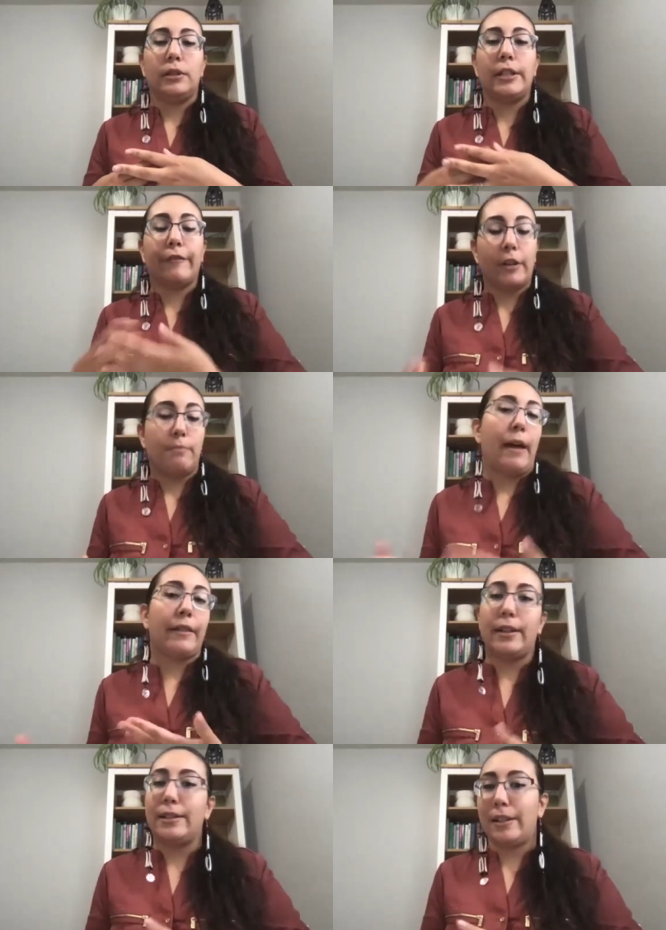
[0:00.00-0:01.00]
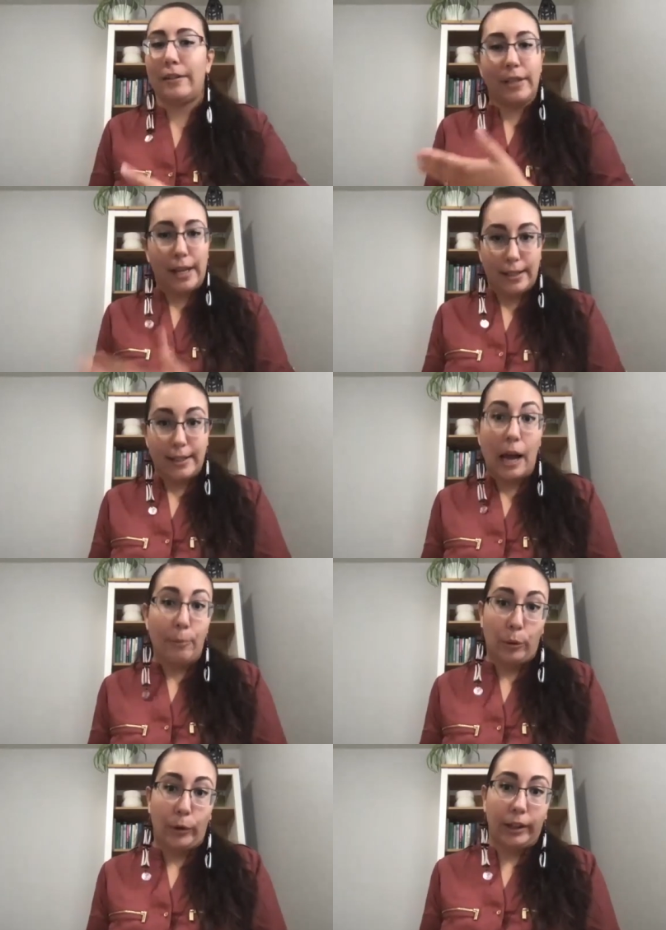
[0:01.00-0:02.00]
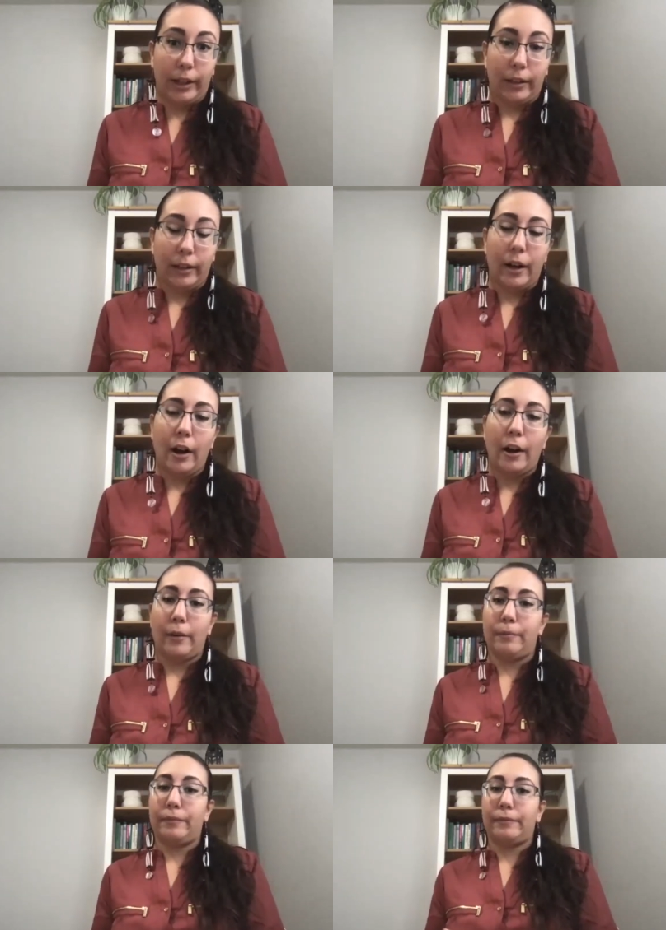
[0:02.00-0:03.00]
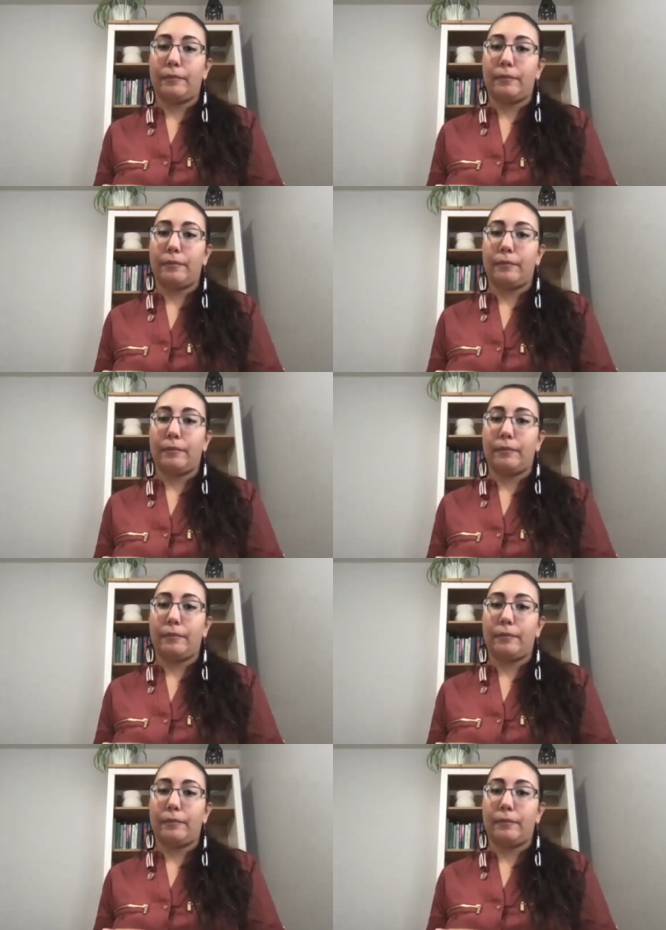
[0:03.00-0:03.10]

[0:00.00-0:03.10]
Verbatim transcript: different methods of, say, sap boiling um,